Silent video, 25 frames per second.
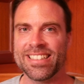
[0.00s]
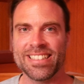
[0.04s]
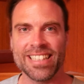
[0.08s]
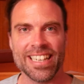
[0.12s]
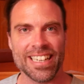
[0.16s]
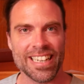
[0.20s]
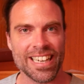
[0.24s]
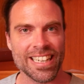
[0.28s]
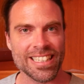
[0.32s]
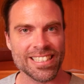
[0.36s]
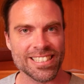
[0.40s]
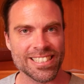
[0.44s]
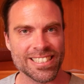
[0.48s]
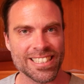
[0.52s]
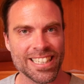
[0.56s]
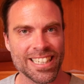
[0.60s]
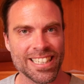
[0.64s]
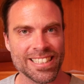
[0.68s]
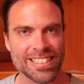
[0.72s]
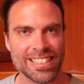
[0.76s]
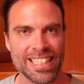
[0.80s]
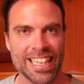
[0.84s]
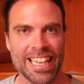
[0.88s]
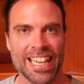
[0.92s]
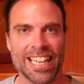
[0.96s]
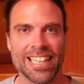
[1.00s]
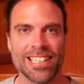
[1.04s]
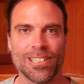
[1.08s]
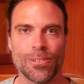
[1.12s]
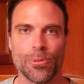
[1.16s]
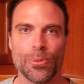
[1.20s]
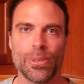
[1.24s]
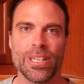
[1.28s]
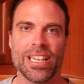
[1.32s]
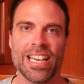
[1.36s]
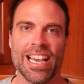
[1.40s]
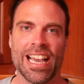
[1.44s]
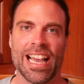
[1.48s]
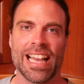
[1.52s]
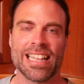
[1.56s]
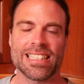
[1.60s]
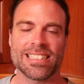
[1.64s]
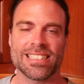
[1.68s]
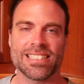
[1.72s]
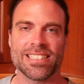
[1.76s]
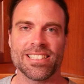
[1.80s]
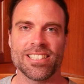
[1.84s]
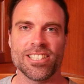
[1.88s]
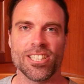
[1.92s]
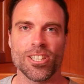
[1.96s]
Jan Attenstedt, and we
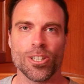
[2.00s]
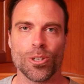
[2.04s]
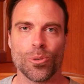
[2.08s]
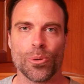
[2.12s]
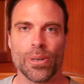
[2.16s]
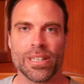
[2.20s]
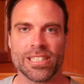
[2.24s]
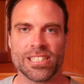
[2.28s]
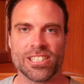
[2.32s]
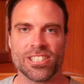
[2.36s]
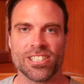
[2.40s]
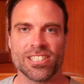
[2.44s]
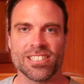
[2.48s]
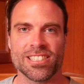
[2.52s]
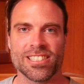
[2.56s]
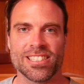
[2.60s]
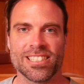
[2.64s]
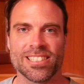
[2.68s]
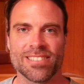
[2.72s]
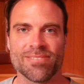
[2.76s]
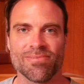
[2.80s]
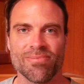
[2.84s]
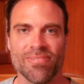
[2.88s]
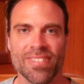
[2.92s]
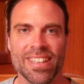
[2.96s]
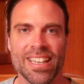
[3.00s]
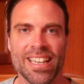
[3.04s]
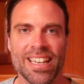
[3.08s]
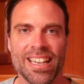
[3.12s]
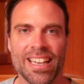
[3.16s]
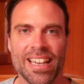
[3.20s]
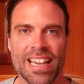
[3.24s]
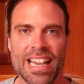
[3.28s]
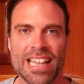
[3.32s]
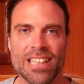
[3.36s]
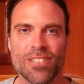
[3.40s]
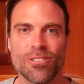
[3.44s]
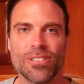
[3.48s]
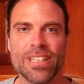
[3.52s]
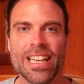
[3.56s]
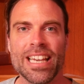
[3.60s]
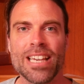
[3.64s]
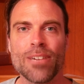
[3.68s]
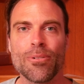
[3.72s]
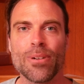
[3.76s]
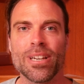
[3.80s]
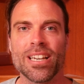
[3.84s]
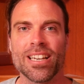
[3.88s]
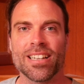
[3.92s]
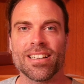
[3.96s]
answer your questions. And today
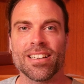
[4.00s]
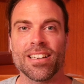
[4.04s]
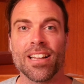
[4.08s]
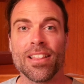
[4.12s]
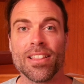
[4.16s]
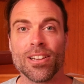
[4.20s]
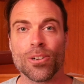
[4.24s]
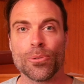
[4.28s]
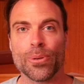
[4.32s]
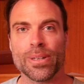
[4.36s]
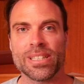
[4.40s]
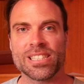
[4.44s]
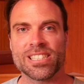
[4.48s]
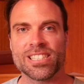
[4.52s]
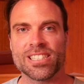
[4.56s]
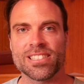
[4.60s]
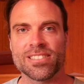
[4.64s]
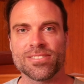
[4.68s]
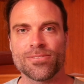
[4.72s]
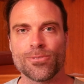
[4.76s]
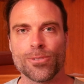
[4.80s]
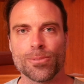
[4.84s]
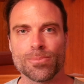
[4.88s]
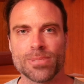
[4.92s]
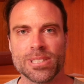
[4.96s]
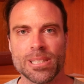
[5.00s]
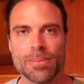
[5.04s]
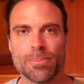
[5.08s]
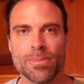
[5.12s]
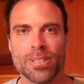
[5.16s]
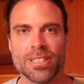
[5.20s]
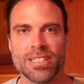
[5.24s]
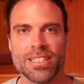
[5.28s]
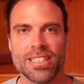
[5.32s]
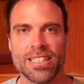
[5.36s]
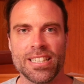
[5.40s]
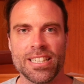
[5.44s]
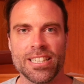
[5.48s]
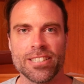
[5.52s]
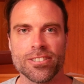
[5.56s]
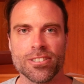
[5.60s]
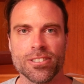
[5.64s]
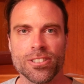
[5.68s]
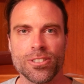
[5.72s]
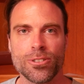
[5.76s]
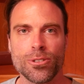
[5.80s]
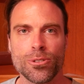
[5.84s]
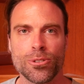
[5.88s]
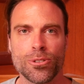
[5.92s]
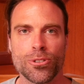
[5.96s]
we got another question from somebody here on
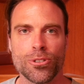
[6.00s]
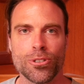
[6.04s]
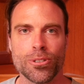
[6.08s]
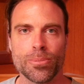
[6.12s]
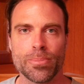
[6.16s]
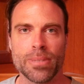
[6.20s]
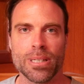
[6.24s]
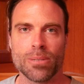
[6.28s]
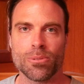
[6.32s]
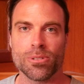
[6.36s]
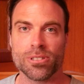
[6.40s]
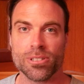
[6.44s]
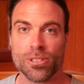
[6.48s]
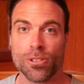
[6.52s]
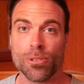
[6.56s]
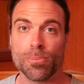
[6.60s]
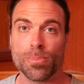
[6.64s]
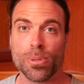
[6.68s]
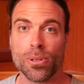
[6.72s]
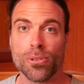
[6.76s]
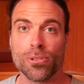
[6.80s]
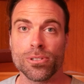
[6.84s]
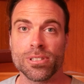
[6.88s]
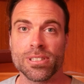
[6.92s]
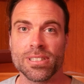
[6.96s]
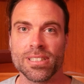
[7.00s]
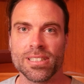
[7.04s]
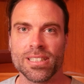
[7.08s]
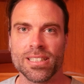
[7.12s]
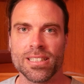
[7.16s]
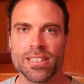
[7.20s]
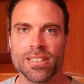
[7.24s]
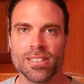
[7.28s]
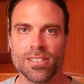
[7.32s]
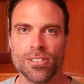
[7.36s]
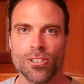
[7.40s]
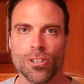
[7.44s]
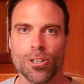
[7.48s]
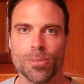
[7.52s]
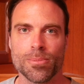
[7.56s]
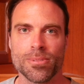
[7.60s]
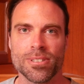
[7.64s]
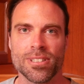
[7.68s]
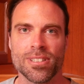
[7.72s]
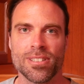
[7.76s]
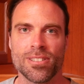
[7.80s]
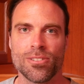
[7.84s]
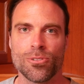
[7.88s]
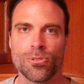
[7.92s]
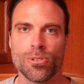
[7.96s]
YouTube that was posted in a
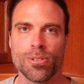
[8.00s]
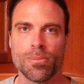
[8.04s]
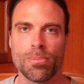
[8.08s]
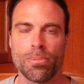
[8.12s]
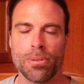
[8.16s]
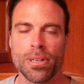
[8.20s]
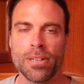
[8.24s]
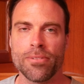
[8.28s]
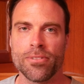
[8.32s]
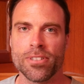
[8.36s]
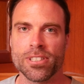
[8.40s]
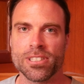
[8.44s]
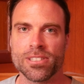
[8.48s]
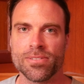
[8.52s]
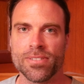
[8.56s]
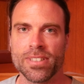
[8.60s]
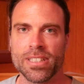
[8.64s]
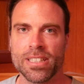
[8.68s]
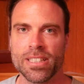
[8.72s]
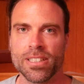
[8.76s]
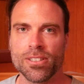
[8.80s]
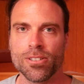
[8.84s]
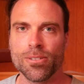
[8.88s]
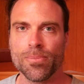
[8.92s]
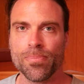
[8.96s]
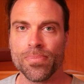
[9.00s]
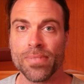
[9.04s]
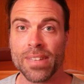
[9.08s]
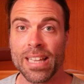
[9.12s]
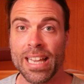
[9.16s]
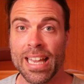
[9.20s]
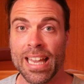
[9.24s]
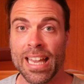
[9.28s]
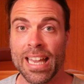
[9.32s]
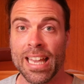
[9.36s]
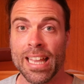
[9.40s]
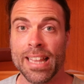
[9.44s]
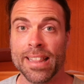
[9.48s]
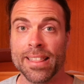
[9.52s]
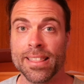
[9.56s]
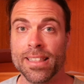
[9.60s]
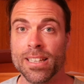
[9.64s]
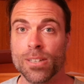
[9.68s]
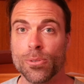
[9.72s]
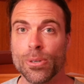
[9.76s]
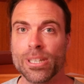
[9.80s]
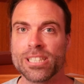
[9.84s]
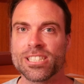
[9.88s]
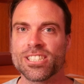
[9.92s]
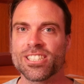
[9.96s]
comment to a previous video. And the
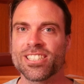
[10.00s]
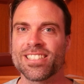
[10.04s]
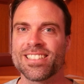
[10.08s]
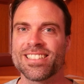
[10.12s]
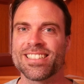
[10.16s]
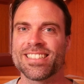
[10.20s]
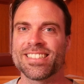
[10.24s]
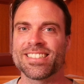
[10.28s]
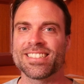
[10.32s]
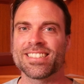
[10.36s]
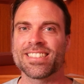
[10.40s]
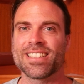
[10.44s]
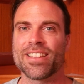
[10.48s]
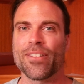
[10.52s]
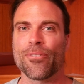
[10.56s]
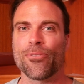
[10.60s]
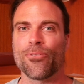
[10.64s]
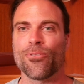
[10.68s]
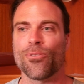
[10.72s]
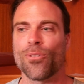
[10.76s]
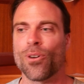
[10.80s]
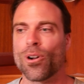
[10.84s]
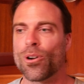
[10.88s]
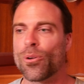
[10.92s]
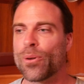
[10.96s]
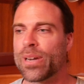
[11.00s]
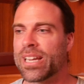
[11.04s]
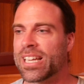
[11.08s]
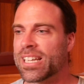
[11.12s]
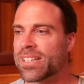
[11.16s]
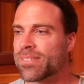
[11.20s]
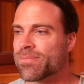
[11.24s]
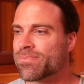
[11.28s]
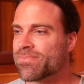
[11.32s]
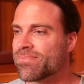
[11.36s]
question is the following.